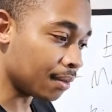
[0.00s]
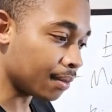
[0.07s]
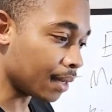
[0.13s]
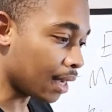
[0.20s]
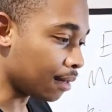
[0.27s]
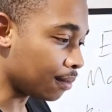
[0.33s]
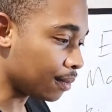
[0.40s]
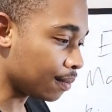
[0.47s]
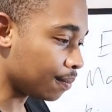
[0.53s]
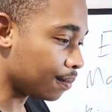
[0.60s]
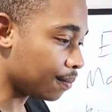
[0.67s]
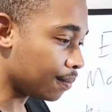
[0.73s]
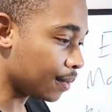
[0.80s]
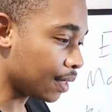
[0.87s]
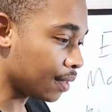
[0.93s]
I don't
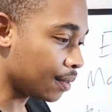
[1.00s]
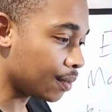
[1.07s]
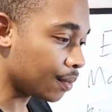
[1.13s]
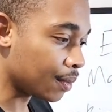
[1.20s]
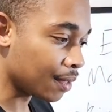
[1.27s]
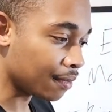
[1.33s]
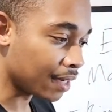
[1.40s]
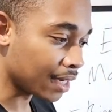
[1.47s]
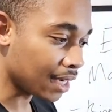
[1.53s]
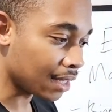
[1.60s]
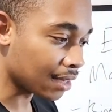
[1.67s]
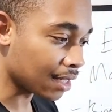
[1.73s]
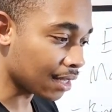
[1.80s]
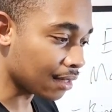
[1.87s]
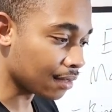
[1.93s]
know if I
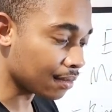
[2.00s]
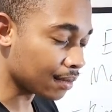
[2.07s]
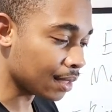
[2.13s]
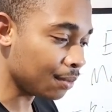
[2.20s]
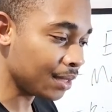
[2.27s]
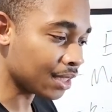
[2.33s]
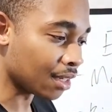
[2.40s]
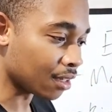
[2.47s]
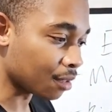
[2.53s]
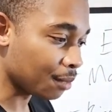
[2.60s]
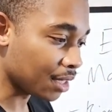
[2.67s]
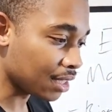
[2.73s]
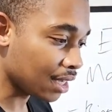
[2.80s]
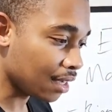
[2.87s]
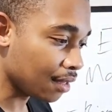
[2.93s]
got that. Did we talk
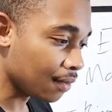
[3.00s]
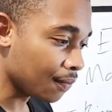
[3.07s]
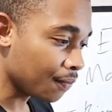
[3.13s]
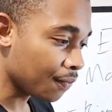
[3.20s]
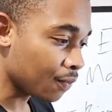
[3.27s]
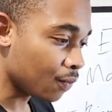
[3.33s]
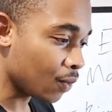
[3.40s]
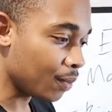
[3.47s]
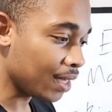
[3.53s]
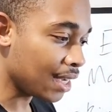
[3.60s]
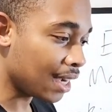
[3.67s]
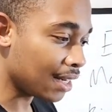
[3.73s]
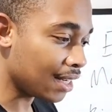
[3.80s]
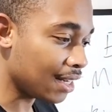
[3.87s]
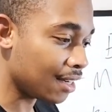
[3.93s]
about that? What we
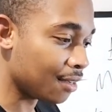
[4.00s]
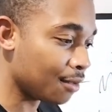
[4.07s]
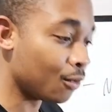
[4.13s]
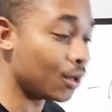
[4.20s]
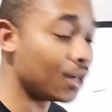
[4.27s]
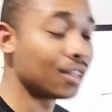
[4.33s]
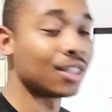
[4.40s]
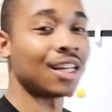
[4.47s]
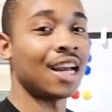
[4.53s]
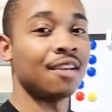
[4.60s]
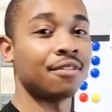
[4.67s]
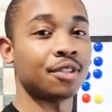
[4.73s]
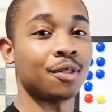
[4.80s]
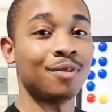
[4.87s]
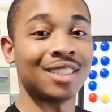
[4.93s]
got here? Well, the live
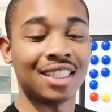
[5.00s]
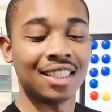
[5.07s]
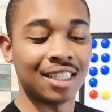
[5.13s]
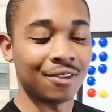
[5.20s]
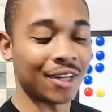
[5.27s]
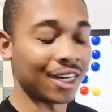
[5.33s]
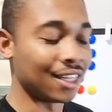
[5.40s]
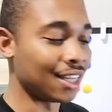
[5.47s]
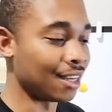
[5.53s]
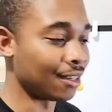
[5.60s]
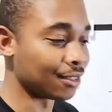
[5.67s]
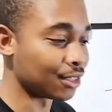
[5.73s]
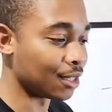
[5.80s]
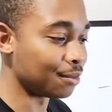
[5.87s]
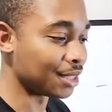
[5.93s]
stream is ending right now,
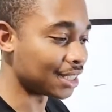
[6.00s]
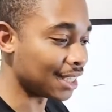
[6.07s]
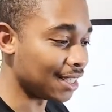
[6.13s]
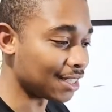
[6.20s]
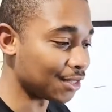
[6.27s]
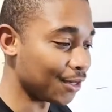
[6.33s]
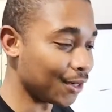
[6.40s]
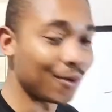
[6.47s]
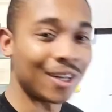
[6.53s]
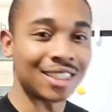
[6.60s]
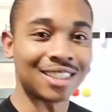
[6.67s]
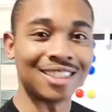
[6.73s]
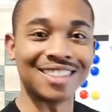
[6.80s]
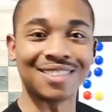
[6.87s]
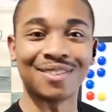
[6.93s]
so I'm just answering
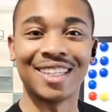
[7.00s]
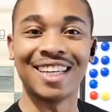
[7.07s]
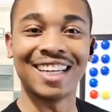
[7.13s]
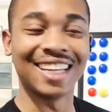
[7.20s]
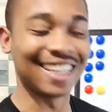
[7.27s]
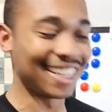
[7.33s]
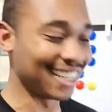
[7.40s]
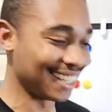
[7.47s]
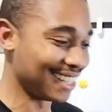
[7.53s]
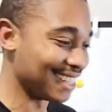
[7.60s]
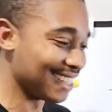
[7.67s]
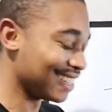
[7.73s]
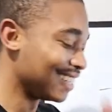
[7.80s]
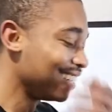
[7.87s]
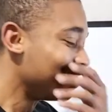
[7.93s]
questions, man.
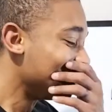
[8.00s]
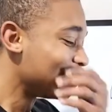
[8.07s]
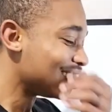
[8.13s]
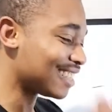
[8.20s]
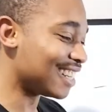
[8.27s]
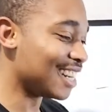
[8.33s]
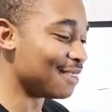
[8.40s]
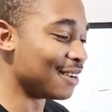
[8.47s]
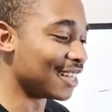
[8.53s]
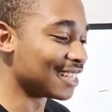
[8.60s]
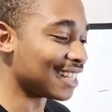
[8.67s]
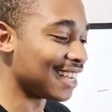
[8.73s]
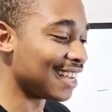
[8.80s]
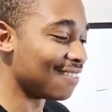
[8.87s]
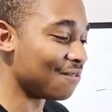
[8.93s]
Sorry about
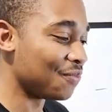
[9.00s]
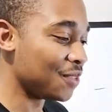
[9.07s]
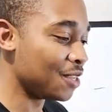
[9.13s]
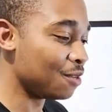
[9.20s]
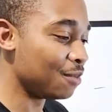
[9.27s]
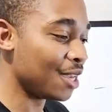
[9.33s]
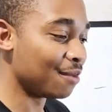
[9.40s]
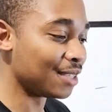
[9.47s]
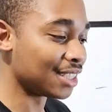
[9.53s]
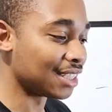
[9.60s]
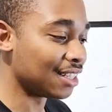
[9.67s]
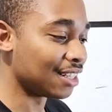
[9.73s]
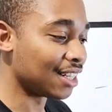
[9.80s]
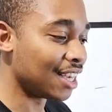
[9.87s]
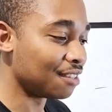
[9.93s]
that. You'll be able to see
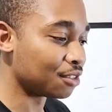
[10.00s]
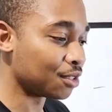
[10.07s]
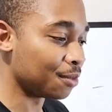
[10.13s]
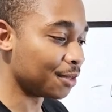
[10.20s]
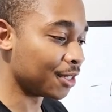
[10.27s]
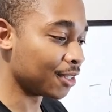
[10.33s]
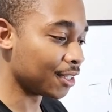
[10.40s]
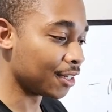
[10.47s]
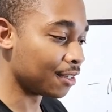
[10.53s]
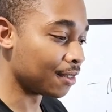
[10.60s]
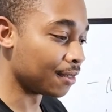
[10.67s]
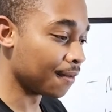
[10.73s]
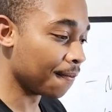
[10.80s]
the live stream earlier.